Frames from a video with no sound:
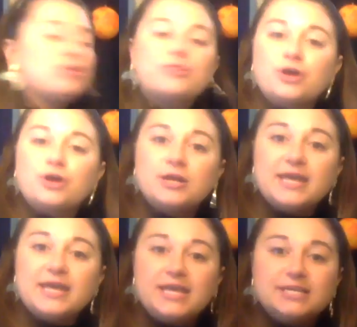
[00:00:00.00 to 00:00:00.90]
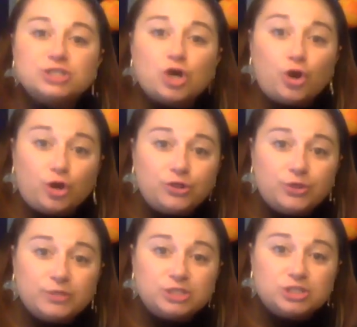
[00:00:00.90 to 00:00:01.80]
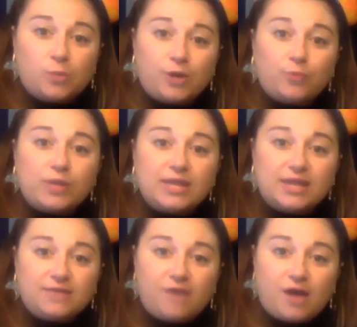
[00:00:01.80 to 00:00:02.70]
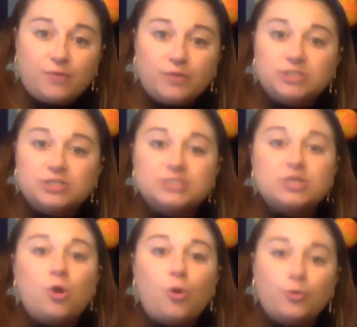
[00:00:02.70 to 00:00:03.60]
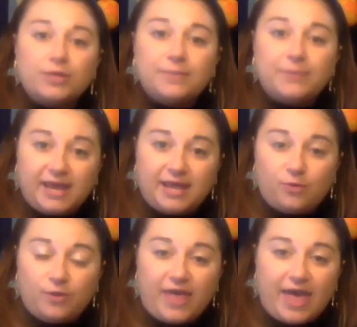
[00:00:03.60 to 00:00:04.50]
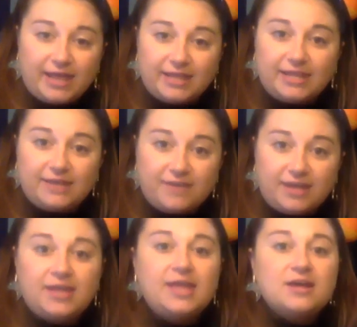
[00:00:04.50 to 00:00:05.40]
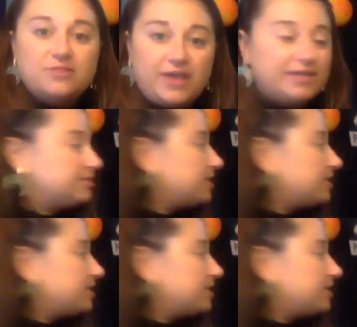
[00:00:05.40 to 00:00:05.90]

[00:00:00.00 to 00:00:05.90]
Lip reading: Third is Earth, which is the one we live on, which is the only planet with any living things